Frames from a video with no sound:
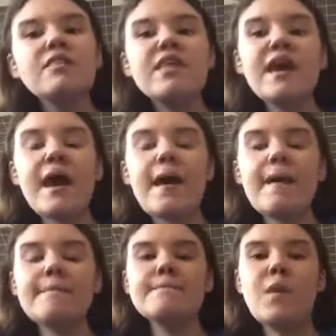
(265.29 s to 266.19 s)
the,
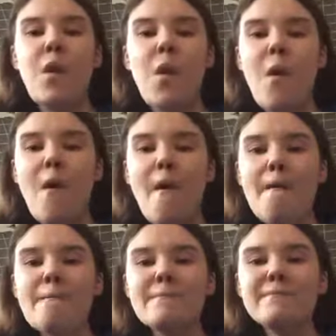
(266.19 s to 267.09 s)
um,
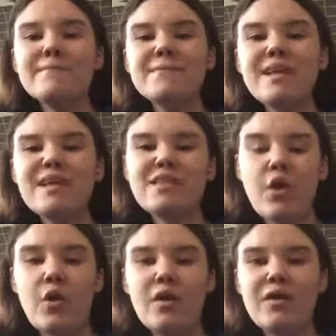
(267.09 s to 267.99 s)
whole, like,
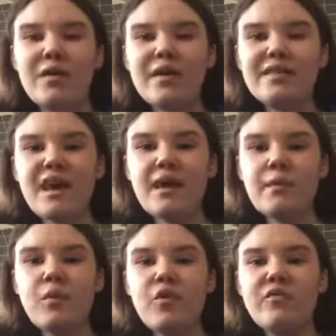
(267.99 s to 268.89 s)
the whole entire
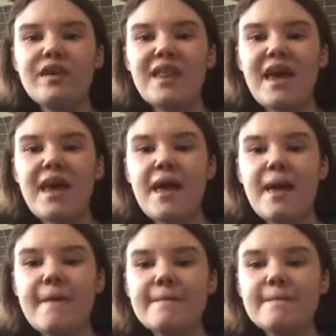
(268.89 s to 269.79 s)
movie, they, uh,